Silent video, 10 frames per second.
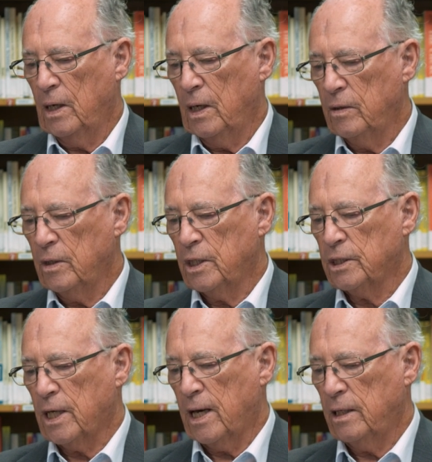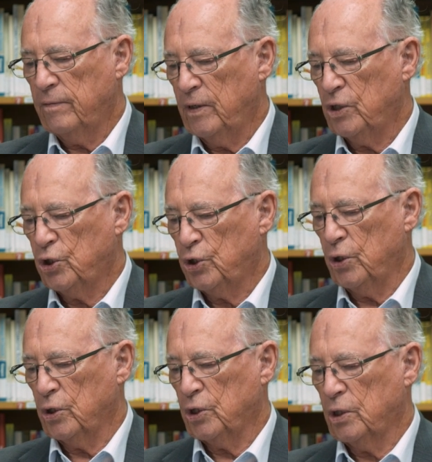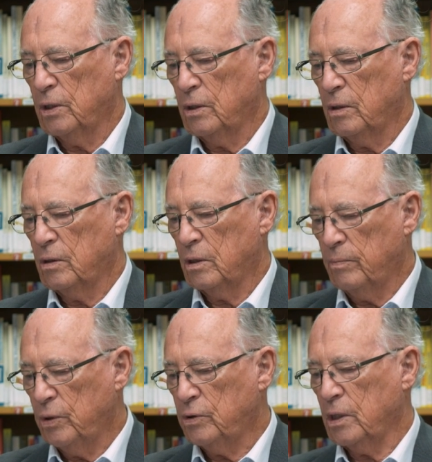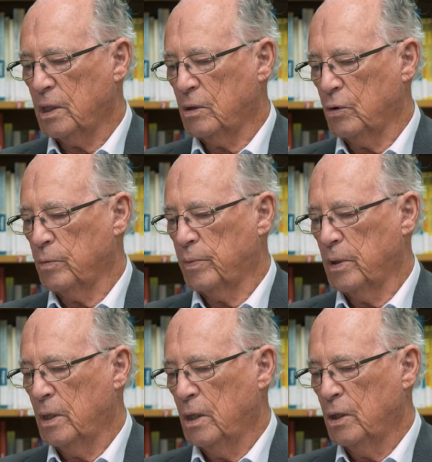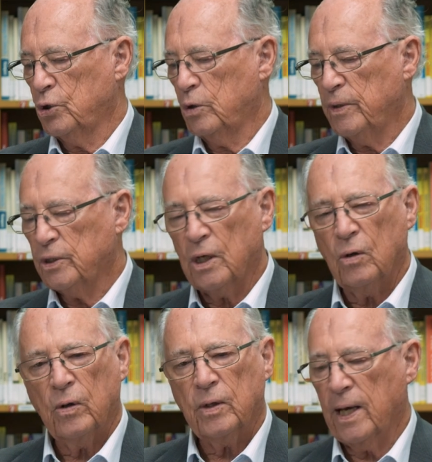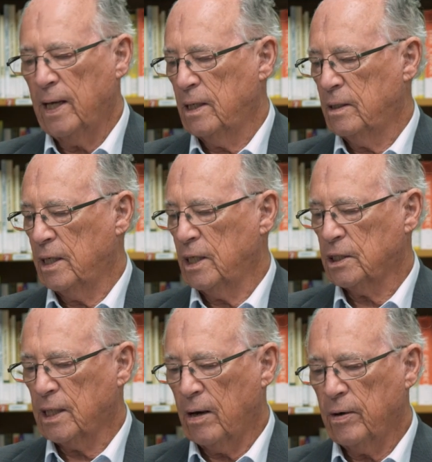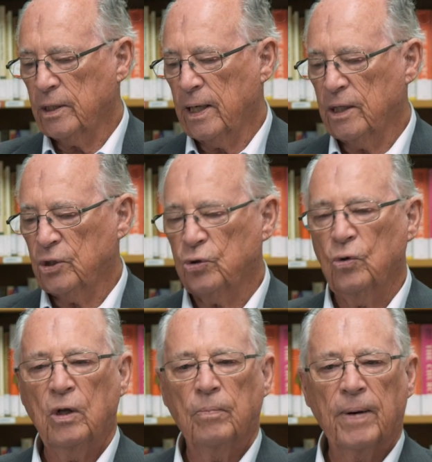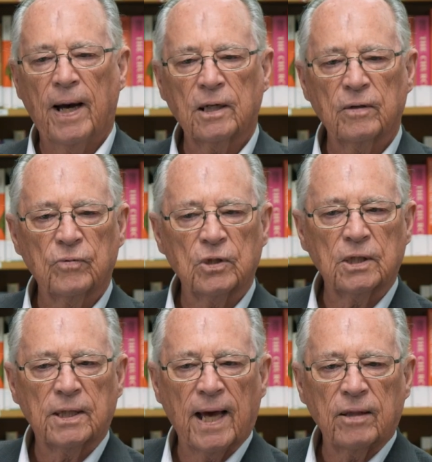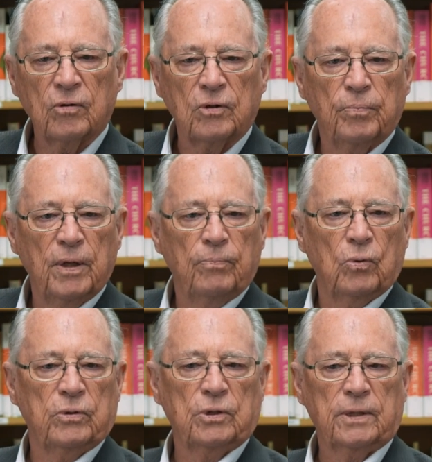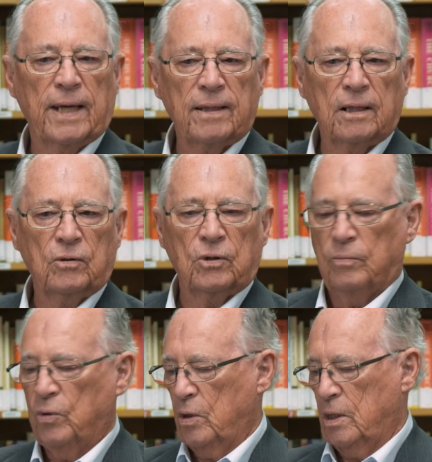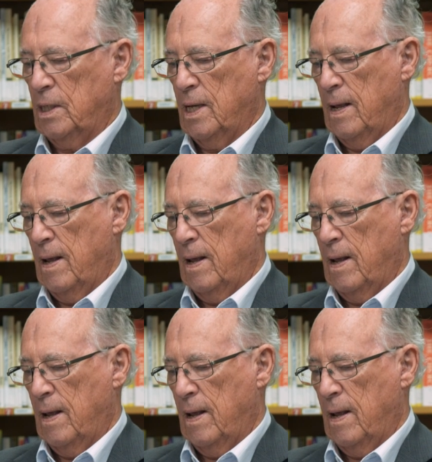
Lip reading: "In the design of each church, the music group should be so located that its character as truly part of this gathered people, this gathered community,